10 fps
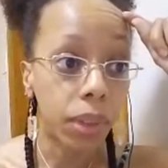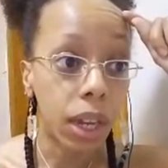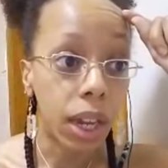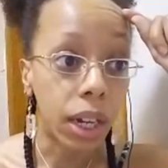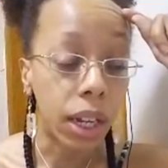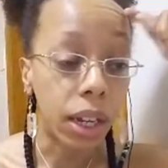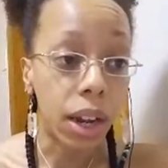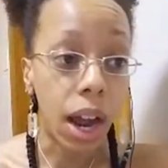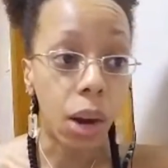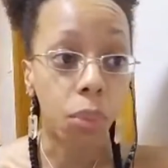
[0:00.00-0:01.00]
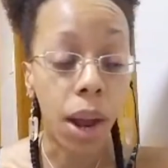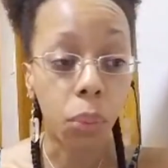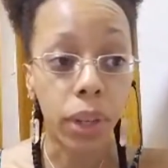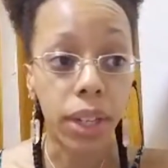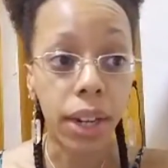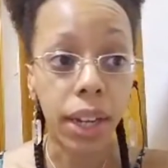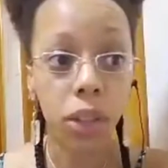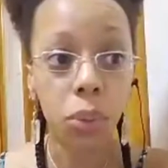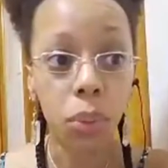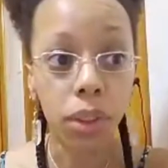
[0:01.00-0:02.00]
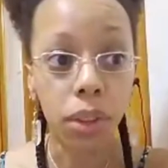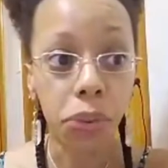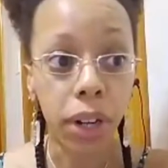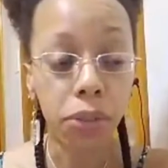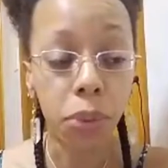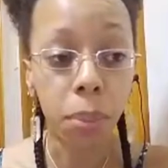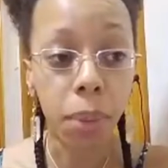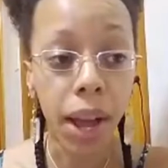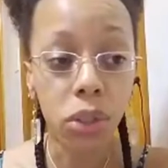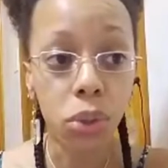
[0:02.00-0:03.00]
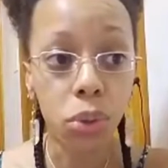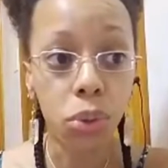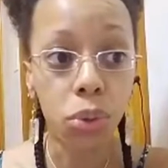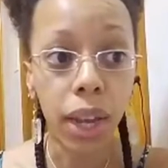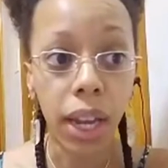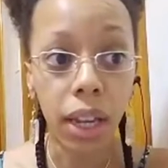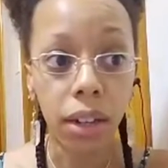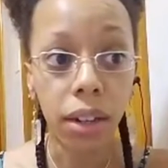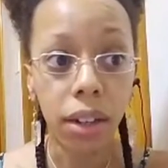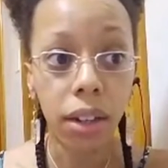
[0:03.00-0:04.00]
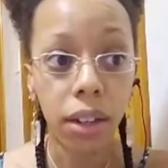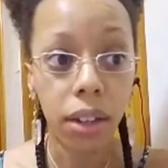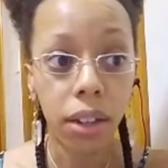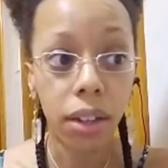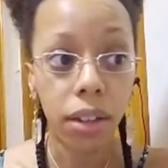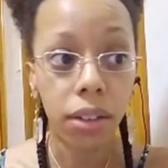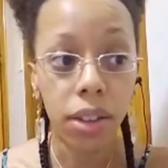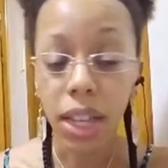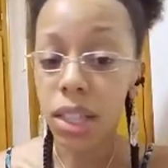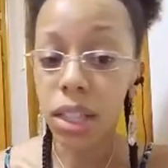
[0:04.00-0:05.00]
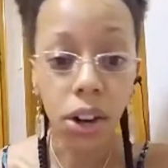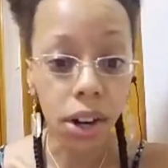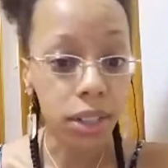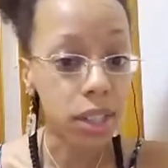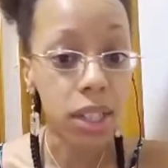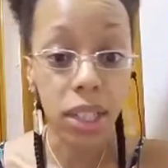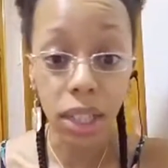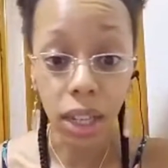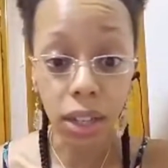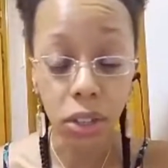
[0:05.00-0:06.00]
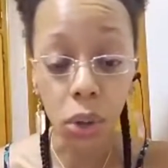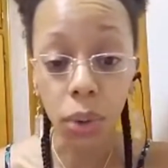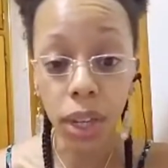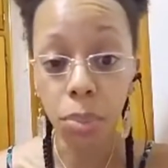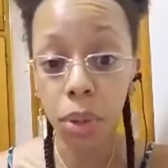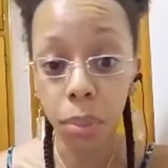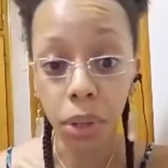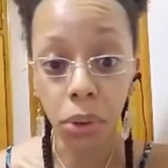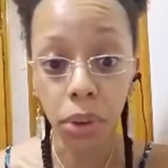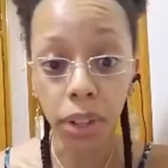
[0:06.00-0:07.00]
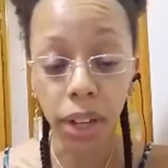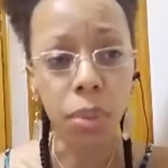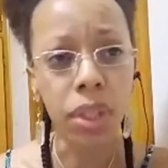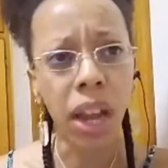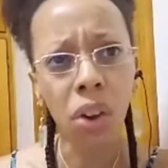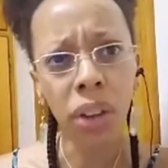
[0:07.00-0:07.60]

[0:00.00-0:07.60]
and then I reconnected with a friend from high school, and Destiny cards is his thing. So he put me on, and I was like, oh